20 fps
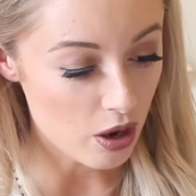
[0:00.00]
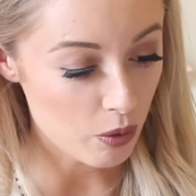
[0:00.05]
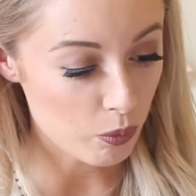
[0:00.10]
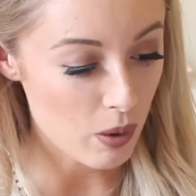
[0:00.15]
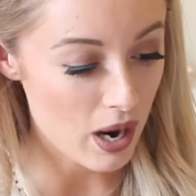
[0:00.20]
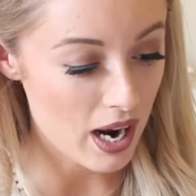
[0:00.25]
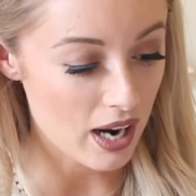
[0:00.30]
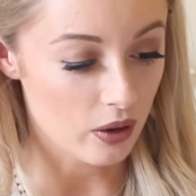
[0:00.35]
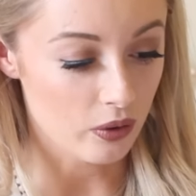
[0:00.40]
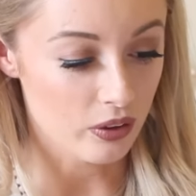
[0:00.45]

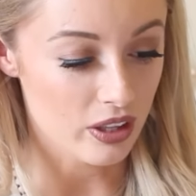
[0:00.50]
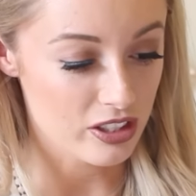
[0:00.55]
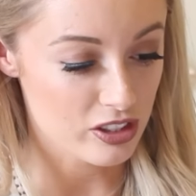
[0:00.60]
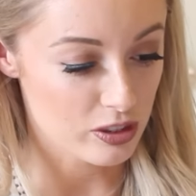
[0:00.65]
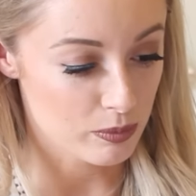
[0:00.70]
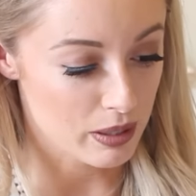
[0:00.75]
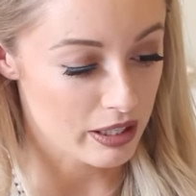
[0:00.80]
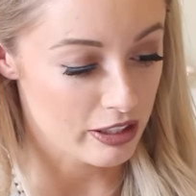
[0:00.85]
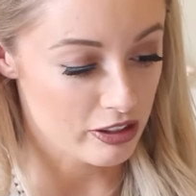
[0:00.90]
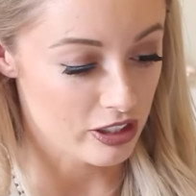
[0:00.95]
Wow,
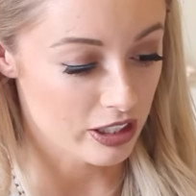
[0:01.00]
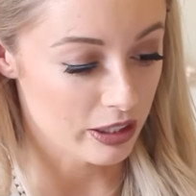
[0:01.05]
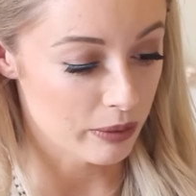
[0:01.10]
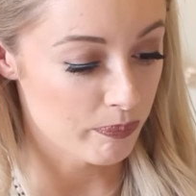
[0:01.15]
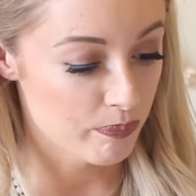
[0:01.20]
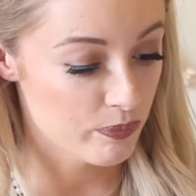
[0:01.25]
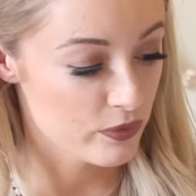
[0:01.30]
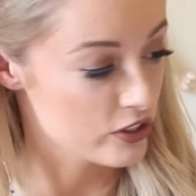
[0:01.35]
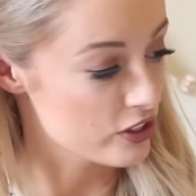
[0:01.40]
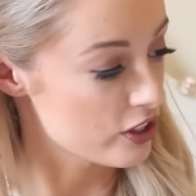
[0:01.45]
that's
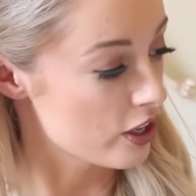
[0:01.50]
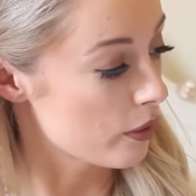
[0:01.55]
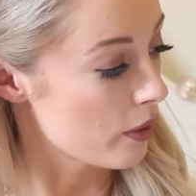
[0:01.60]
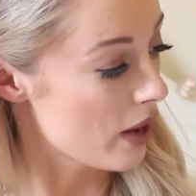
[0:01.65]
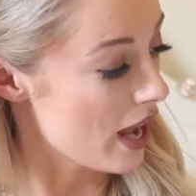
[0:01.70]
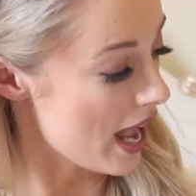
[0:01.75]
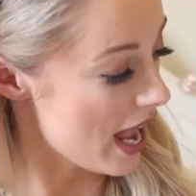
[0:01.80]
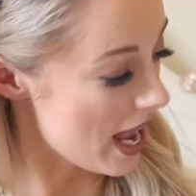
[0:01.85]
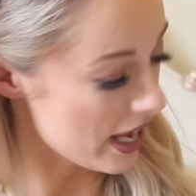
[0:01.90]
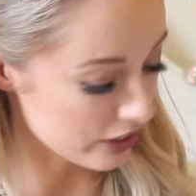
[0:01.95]
amazing.
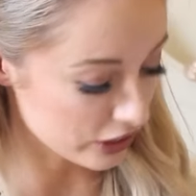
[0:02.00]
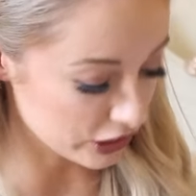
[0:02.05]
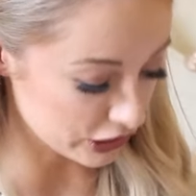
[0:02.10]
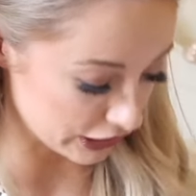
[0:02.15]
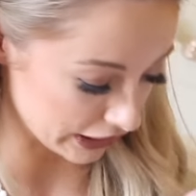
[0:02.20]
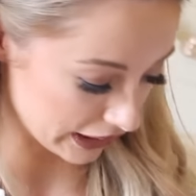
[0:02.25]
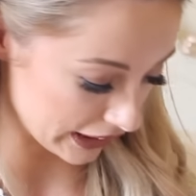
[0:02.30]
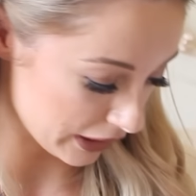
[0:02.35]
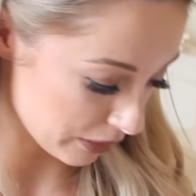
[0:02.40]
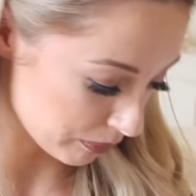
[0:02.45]
So
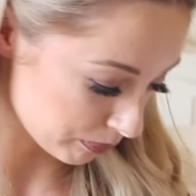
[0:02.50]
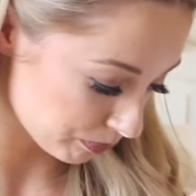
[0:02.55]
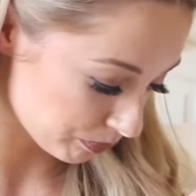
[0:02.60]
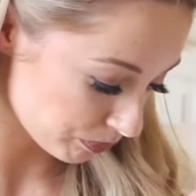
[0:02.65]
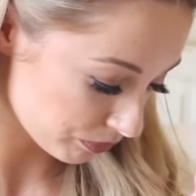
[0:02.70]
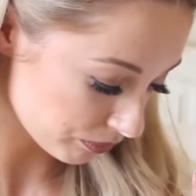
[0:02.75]
Energy,